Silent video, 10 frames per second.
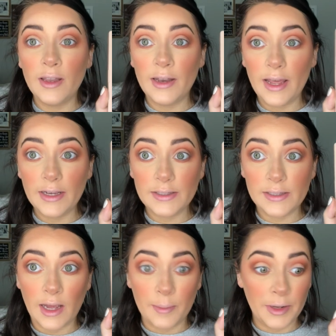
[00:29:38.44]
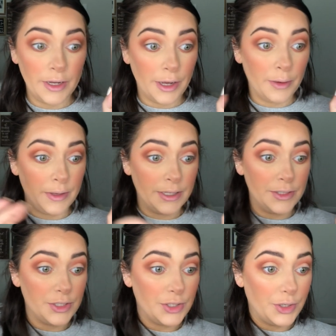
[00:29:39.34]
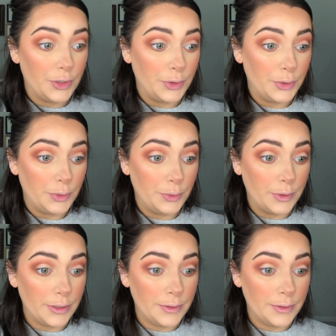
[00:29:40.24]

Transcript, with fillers: Next, I'm going to go into